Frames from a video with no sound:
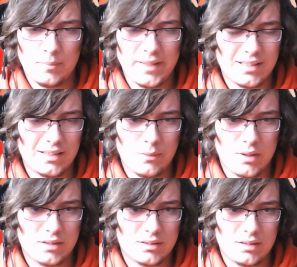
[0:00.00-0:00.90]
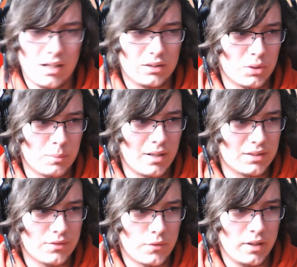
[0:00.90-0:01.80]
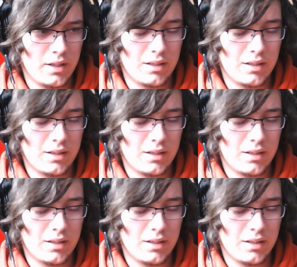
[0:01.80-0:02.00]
basically worked all those months for free,